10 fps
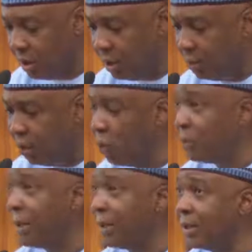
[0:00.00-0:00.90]
and we
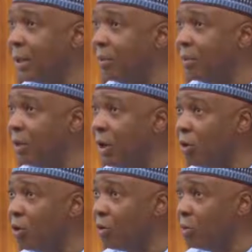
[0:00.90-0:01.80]
hope that their
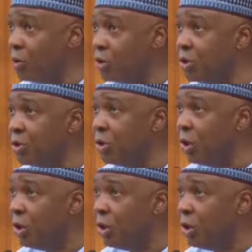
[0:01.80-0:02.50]
contribution